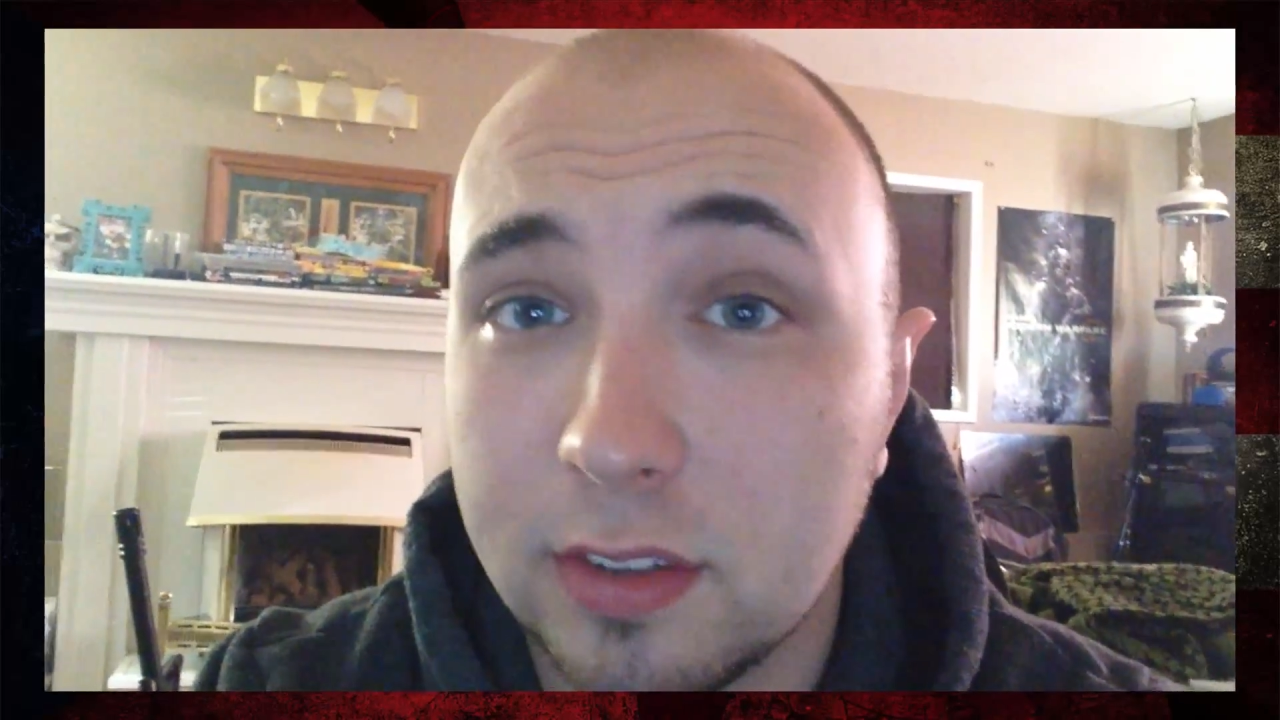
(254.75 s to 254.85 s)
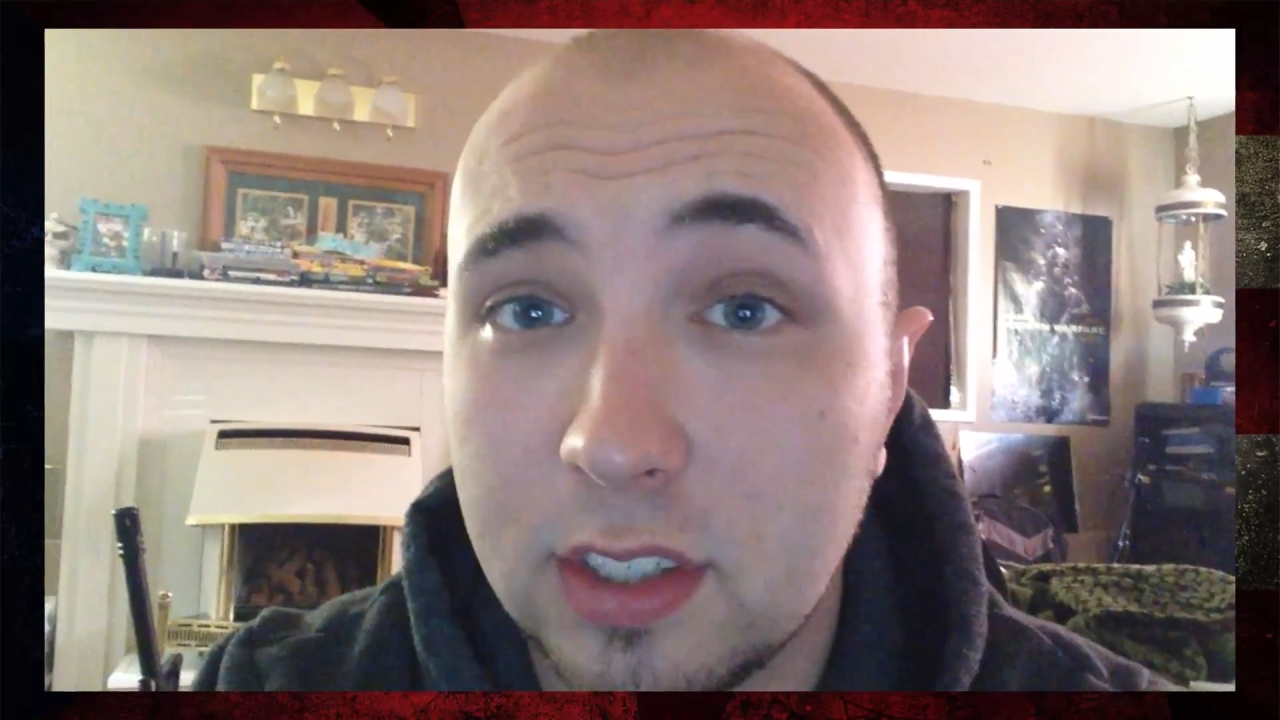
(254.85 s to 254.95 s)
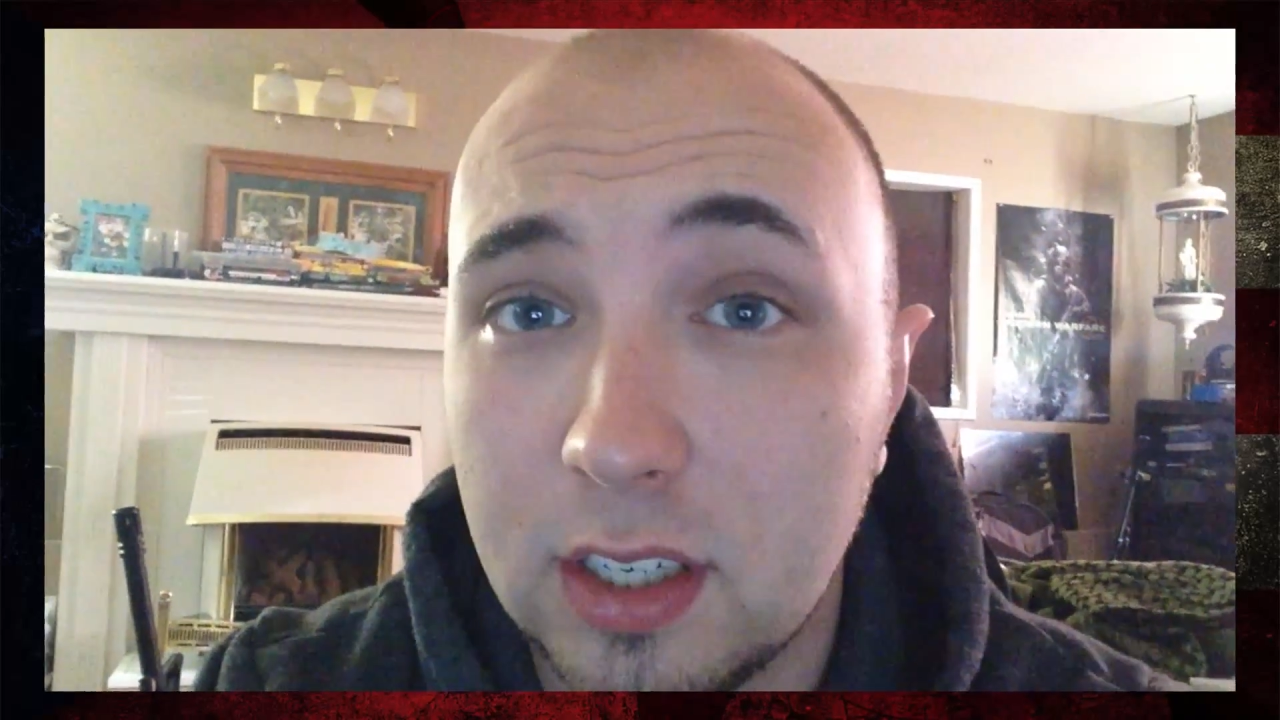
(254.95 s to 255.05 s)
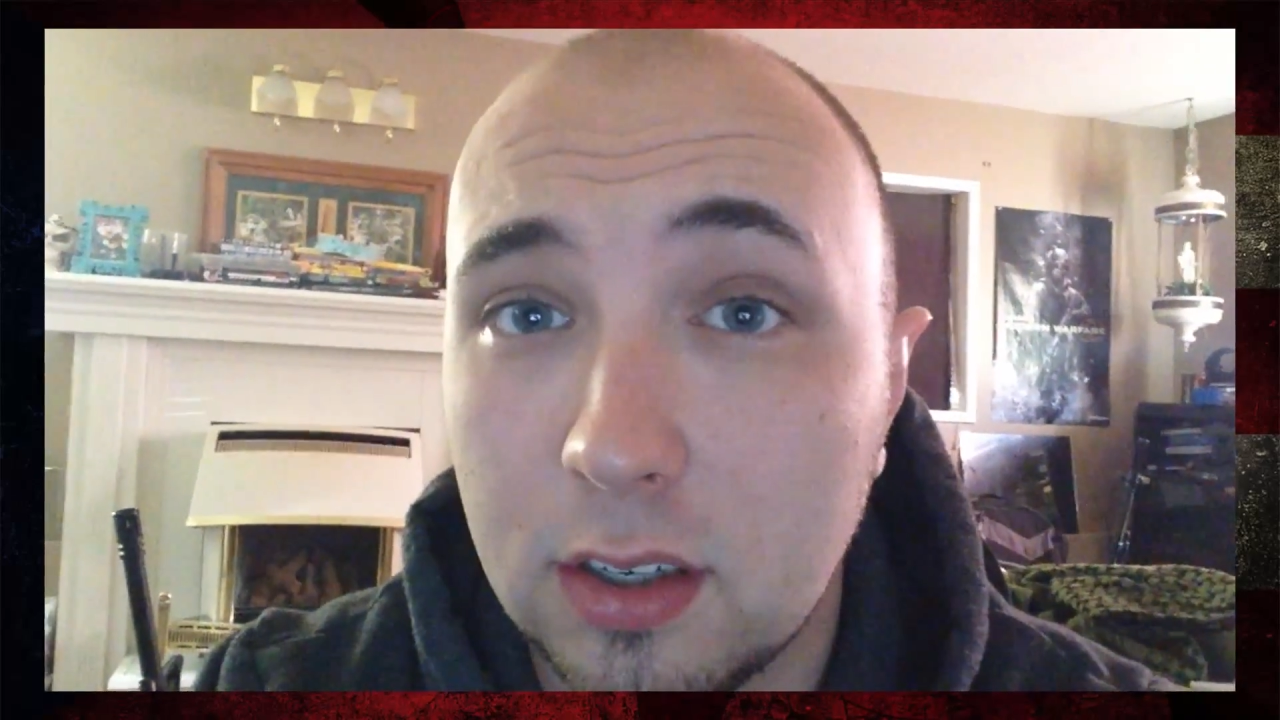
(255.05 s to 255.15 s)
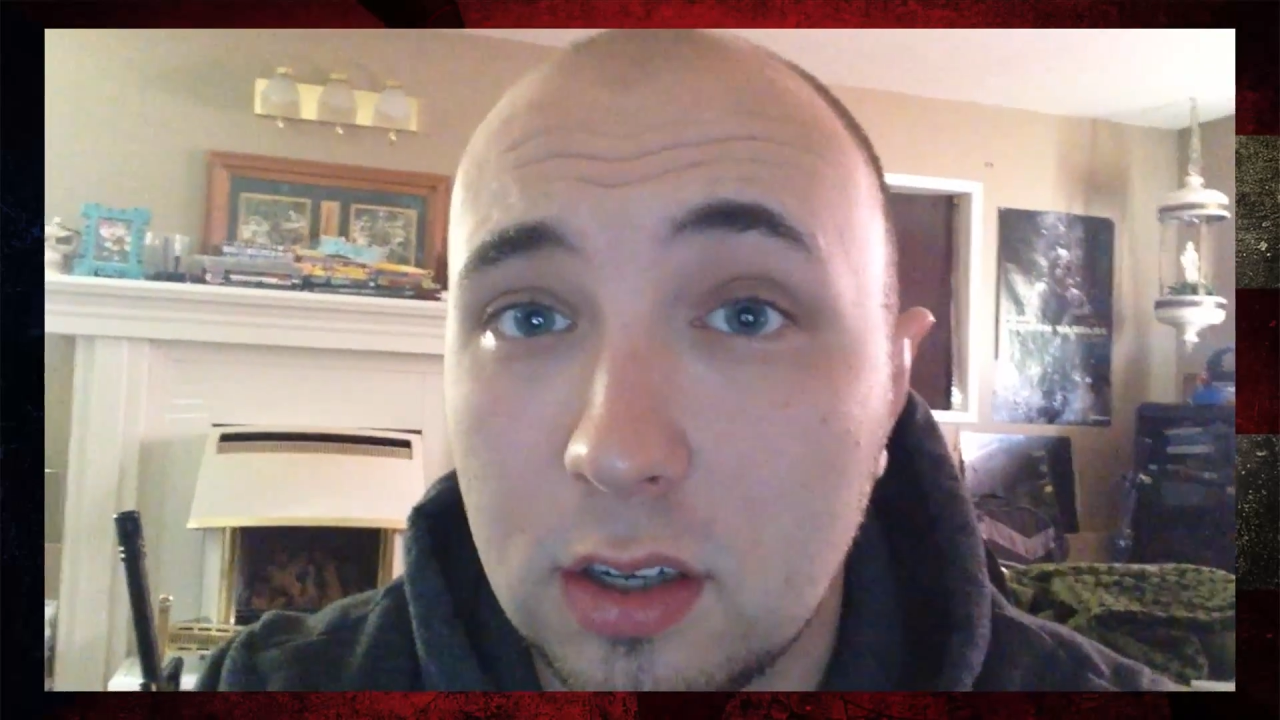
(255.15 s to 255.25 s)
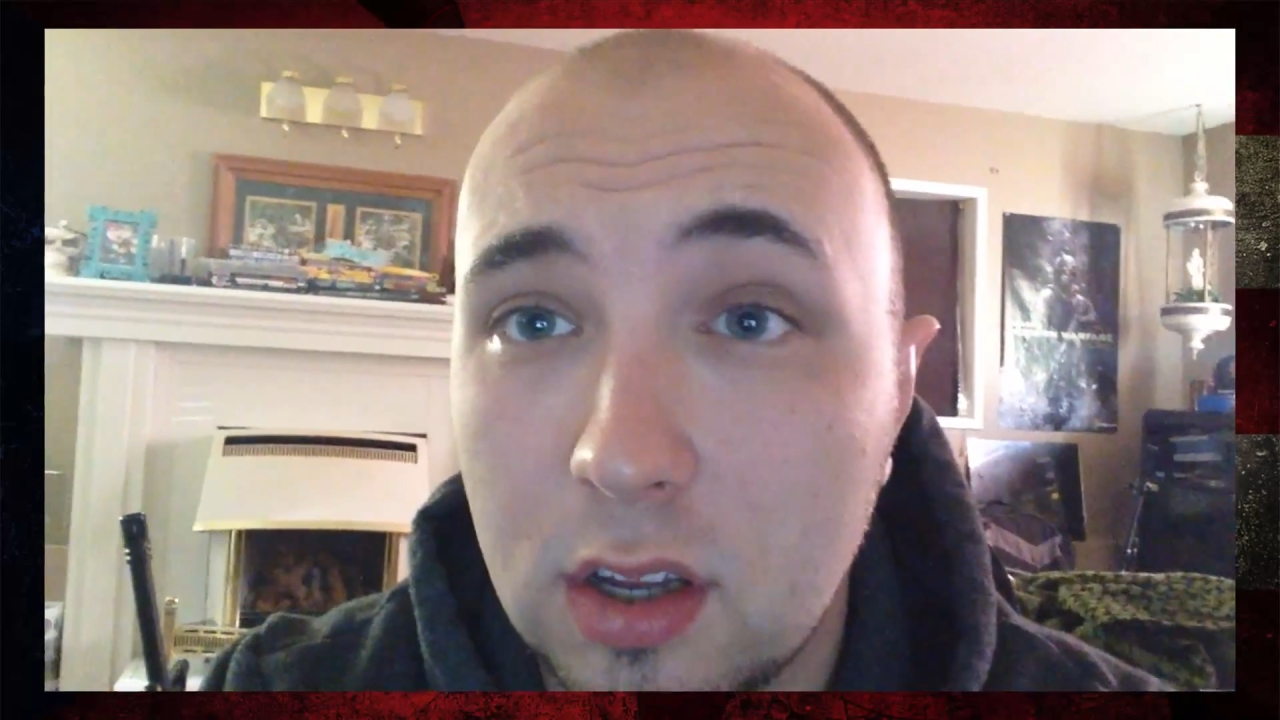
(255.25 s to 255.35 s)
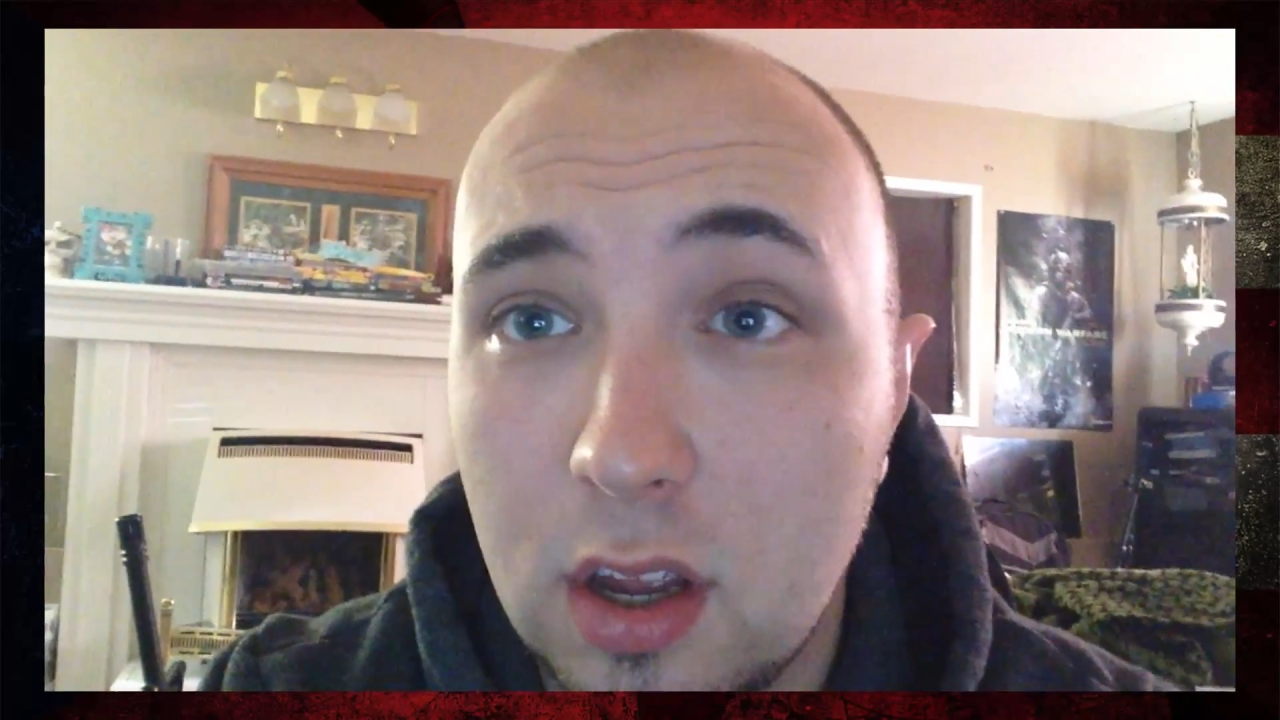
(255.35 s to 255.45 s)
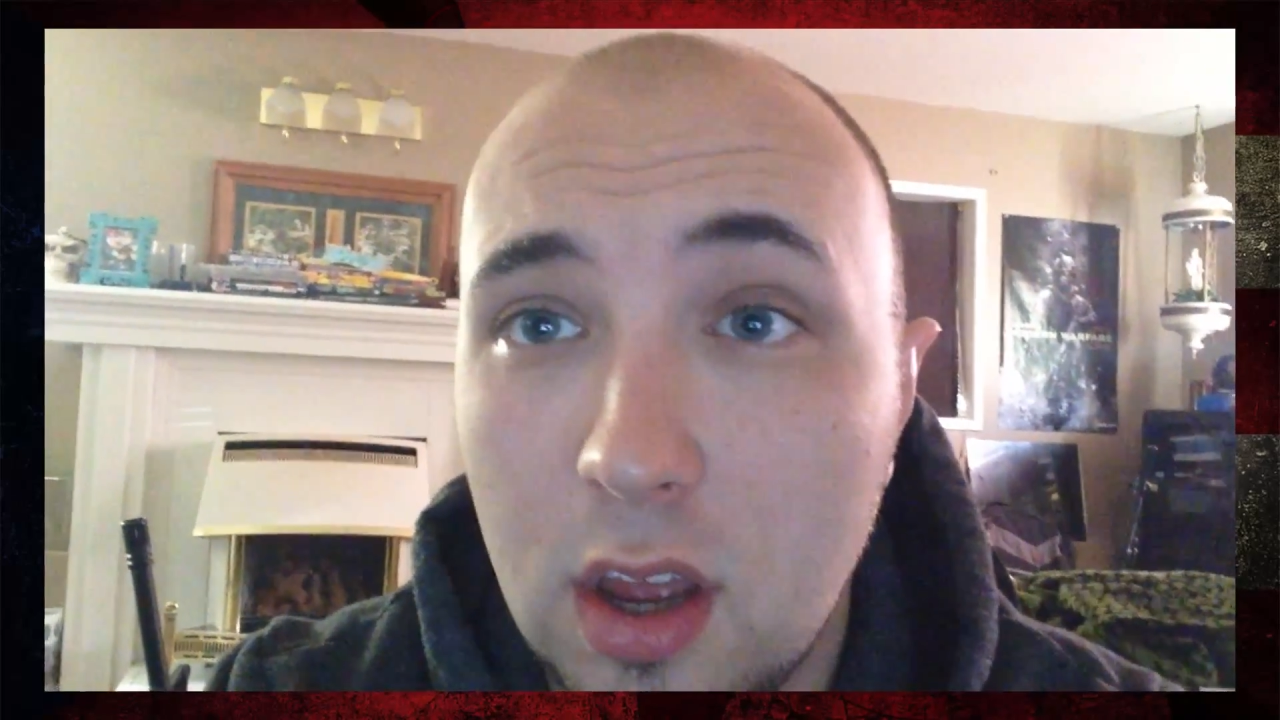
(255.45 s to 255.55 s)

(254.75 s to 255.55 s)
deal.